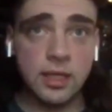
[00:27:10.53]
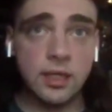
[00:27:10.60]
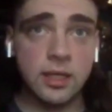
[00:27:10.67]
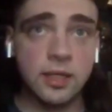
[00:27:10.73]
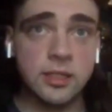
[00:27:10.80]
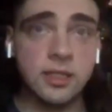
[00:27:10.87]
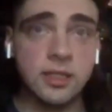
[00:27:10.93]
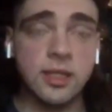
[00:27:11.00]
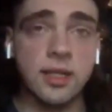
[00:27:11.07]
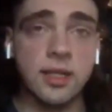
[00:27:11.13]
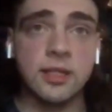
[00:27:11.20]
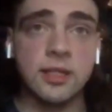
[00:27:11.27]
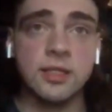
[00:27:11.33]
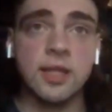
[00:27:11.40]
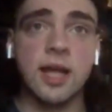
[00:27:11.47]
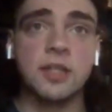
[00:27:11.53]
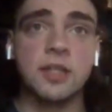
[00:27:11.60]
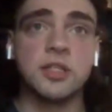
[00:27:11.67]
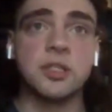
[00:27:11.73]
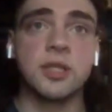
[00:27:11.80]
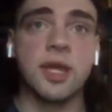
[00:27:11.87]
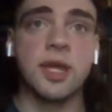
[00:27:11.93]
it's not
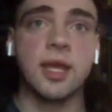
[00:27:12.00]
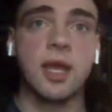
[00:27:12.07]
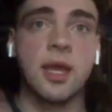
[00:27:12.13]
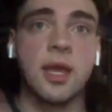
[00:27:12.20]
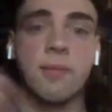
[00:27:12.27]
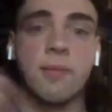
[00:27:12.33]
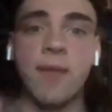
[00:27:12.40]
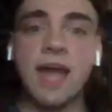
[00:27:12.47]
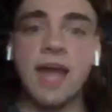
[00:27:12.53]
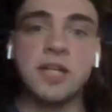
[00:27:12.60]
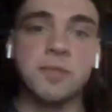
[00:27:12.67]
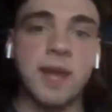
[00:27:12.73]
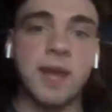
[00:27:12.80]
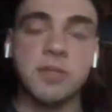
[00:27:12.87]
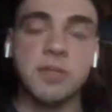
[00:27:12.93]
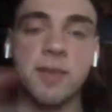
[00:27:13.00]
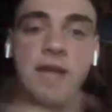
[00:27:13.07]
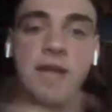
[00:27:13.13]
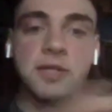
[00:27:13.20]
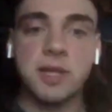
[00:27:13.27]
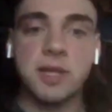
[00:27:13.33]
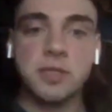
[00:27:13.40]
just like, match.
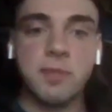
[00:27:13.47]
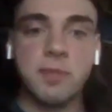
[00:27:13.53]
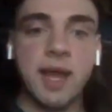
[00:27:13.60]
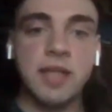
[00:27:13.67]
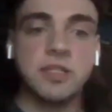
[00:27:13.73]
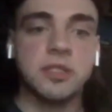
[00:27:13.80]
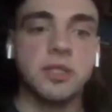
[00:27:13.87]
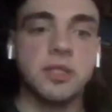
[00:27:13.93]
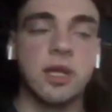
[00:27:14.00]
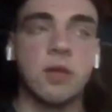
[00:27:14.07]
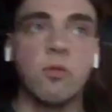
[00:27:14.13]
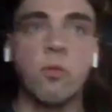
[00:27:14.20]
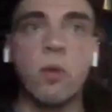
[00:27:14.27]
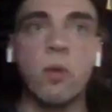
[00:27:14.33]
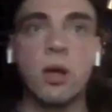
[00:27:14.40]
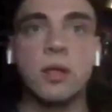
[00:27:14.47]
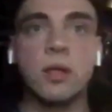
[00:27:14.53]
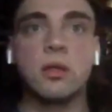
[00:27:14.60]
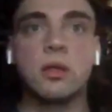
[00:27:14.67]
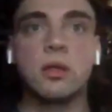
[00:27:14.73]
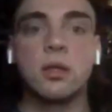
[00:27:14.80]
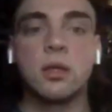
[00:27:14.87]
It's like what
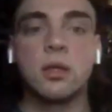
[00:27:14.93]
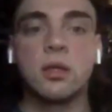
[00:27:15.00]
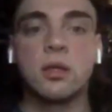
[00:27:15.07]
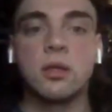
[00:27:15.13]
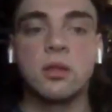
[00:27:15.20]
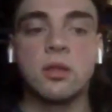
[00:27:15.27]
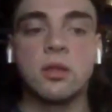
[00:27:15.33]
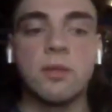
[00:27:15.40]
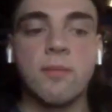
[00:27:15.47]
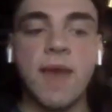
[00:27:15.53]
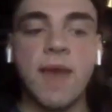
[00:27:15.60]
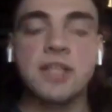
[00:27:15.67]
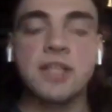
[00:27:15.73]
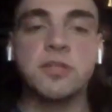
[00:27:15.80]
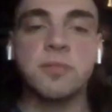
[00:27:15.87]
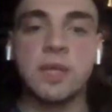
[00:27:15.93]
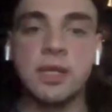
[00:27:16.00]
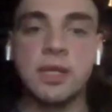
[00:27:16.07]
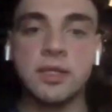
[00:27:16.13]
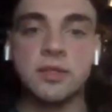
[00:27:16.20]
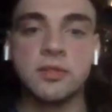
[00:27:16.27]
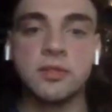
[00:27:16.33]
the match
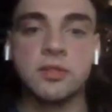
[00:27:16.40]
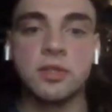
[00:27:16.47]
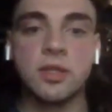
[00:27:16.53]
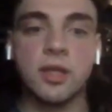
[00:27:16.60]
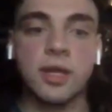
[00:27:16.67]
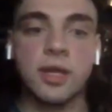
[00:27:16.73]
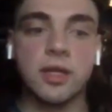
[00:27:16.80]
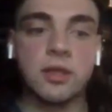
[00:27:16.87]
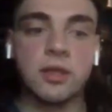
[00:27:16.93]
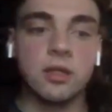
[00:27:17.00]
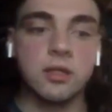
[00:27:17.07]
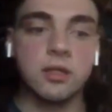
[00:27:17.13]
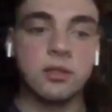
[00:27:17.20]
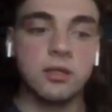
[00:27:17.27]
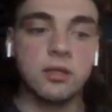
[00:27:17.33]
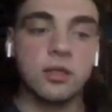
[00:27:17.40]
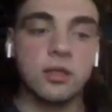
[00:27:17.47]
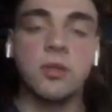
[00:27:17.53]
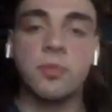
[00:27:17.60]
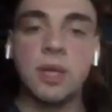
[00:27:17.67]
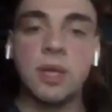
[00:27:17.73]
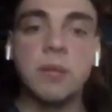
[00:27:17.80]
means to like the
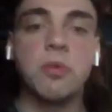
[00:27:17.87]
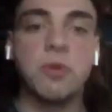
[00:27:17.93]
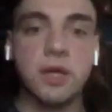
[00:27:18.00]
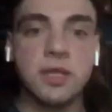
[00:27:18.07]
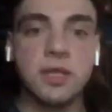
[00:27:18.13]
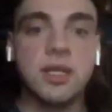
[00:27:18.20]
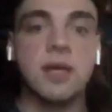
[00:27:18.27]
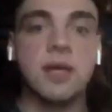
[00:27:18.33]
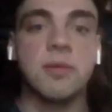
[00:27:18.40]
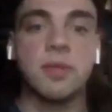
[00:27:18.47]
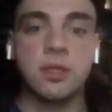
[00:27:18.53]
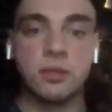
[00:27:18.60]
the people in them,